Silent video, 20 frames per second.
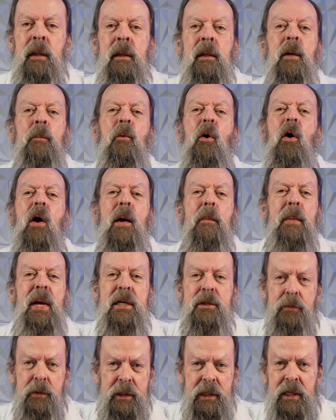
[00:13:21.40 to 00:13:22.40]
The more I
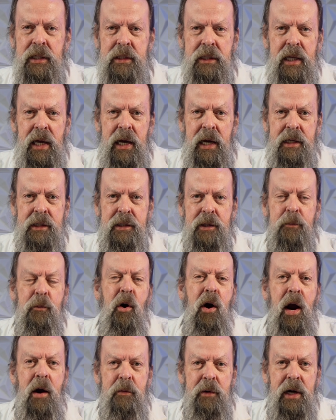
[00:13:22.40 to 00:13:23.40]
mess with these things, the
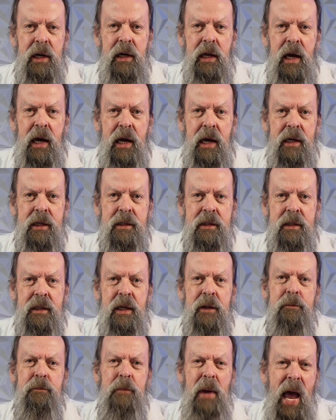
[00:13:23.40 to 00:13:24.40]
more I realize
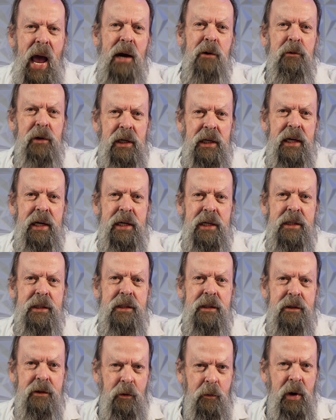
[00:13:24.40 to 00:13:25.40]
that Mac really
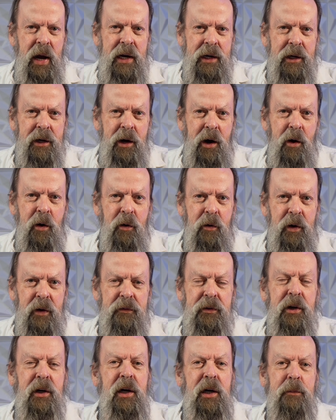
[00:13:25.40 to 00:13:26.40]
is the way to go if
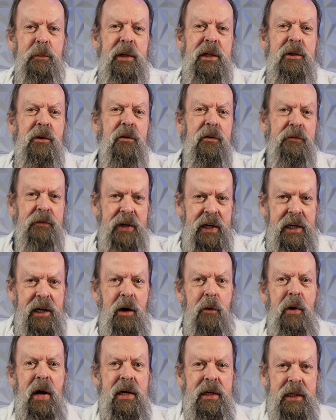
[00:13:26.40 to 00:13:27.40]
you're going to be doing
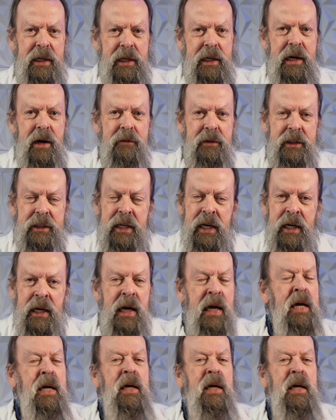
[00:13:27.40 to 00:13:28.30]
video editing and everything.